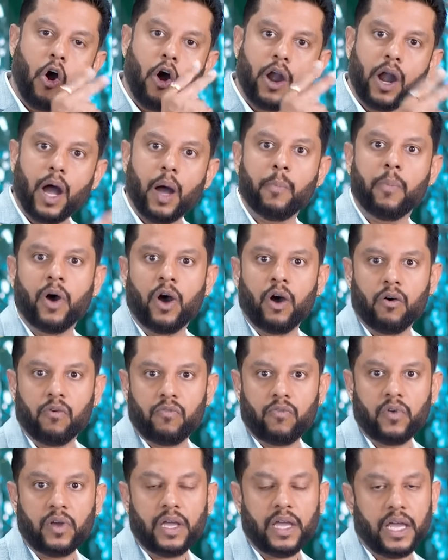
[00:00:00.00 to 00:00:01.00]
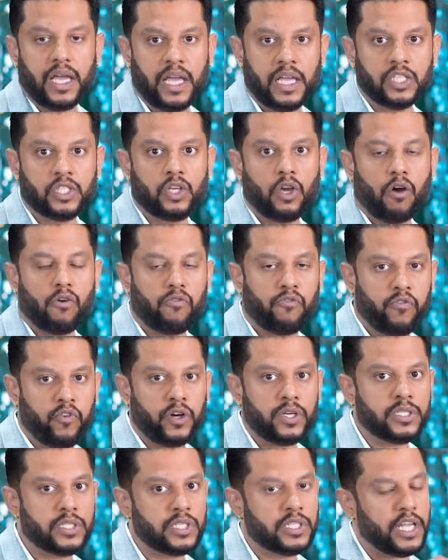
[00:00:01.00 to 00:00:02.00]
or above is your
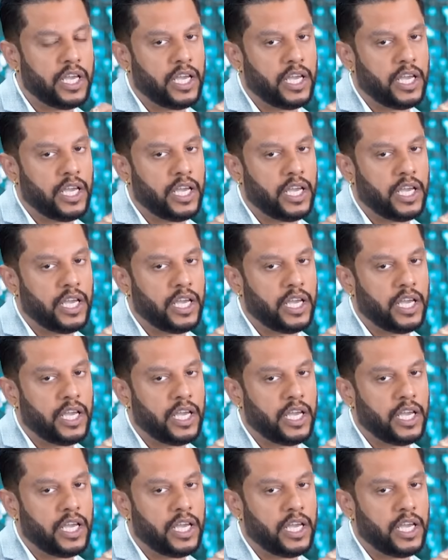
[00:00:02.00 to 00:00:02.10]
first